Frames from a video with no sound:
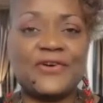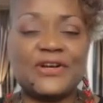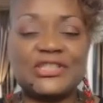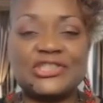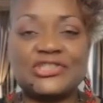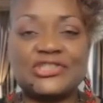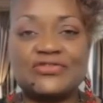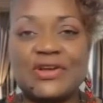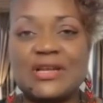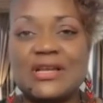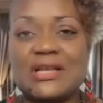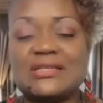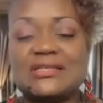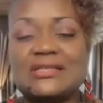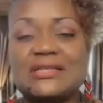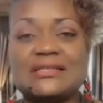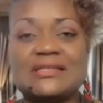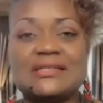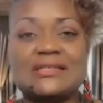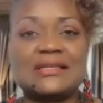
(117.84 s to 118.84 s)
frustrate us?
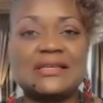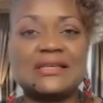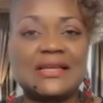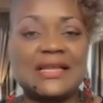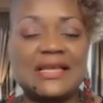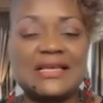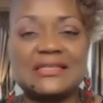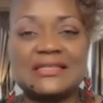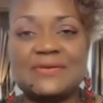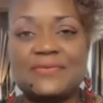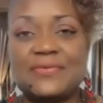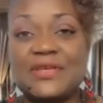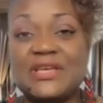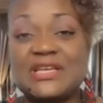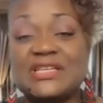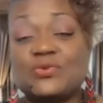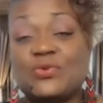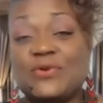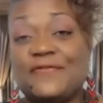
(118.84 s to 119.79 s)
Does it delay some things?